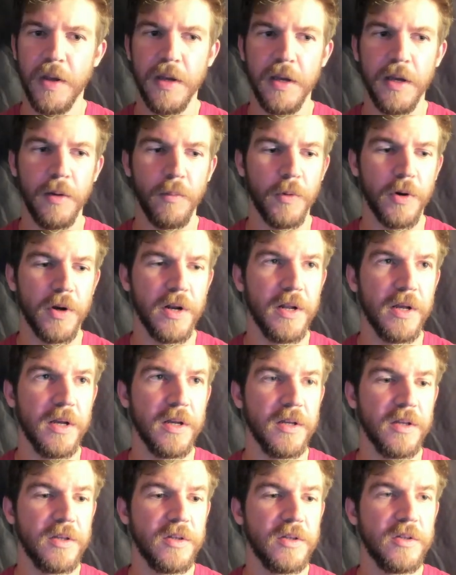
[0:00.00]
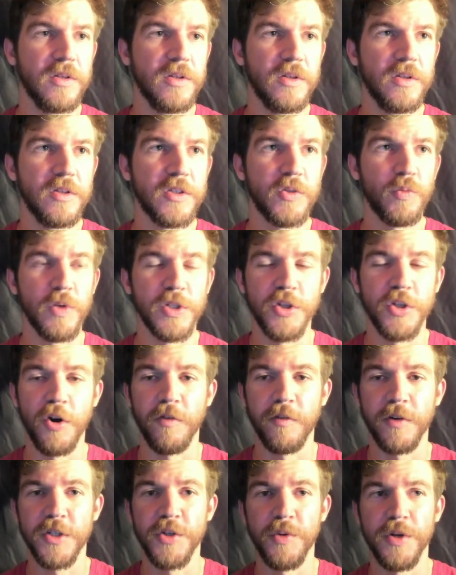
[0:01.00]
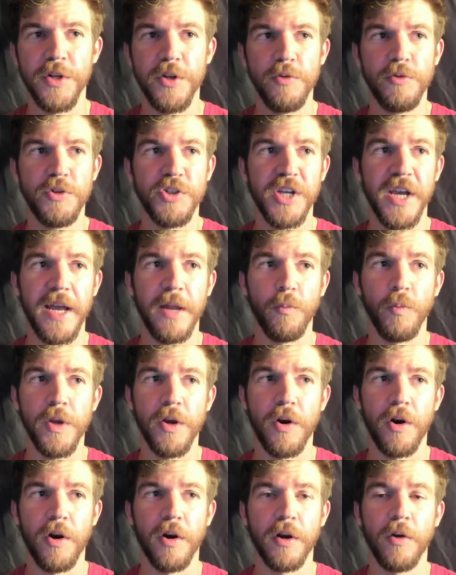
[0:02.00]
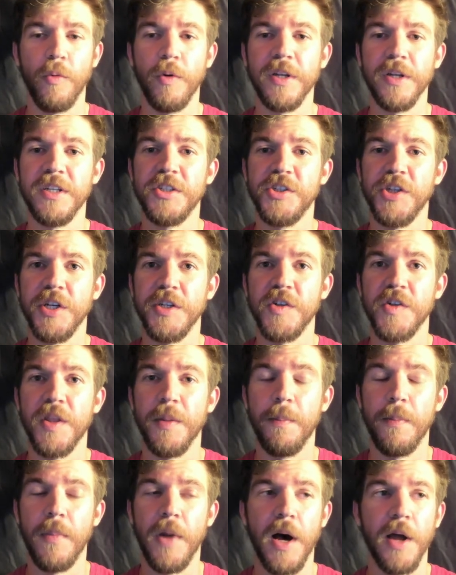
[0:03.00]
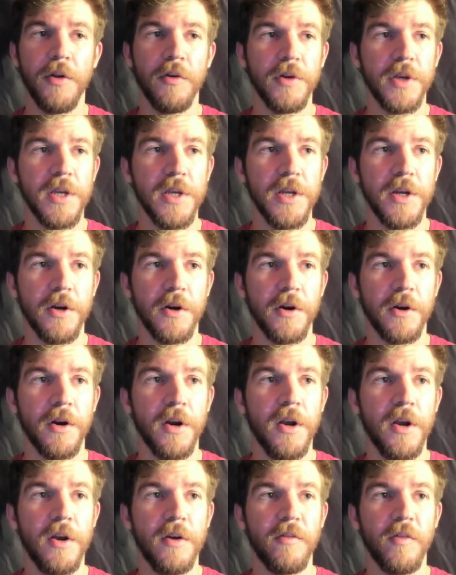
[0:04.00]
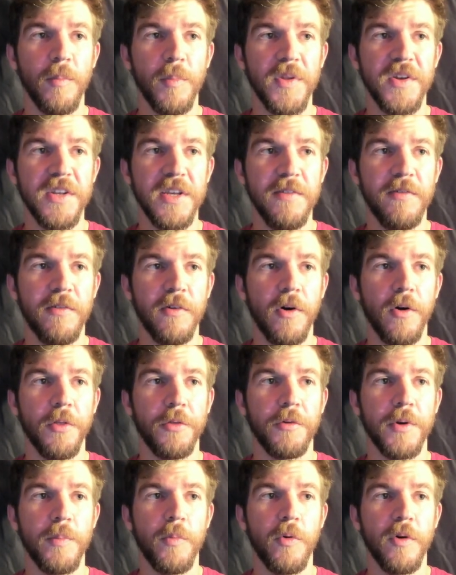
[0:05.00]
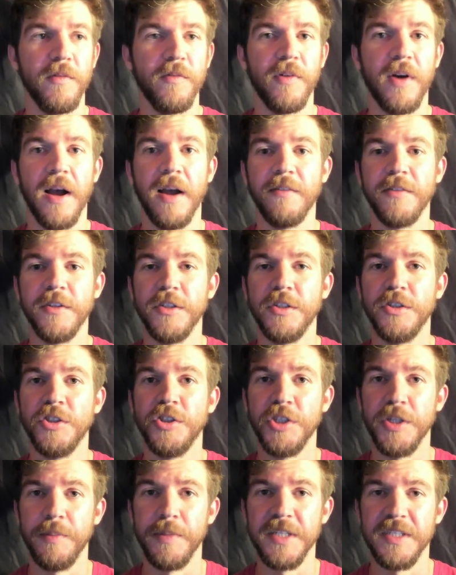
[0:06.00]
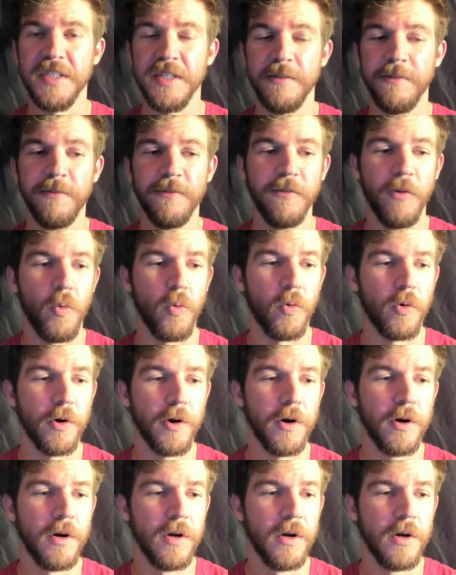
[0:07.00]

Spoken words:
And we're gonna switch over to a new chat. We are going to change the model here from the default 3.5 to GPT-4,